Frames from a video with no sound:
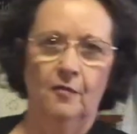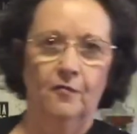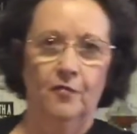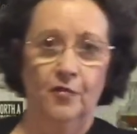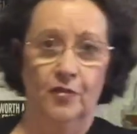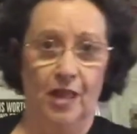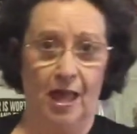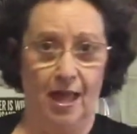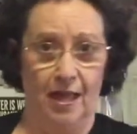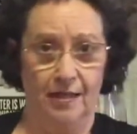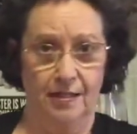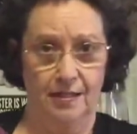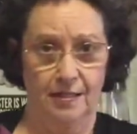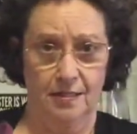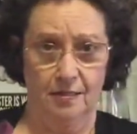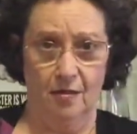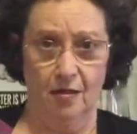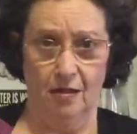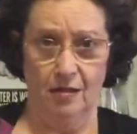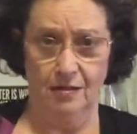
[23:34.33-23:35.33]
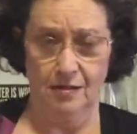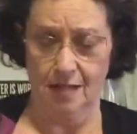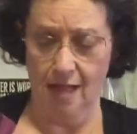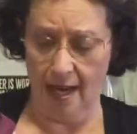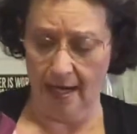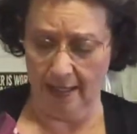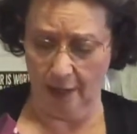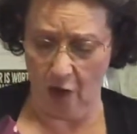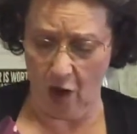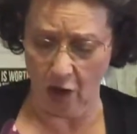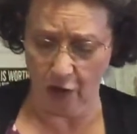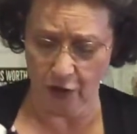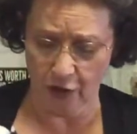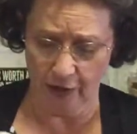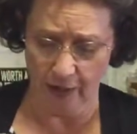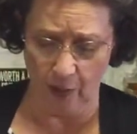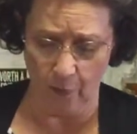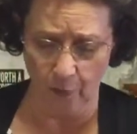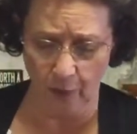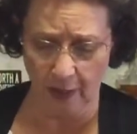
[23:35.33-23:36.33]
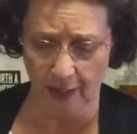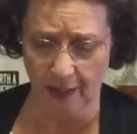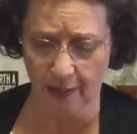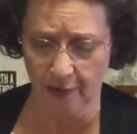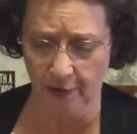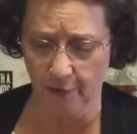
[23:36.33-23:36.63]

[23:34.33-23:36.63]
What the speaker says: for that silent auction that we're gonna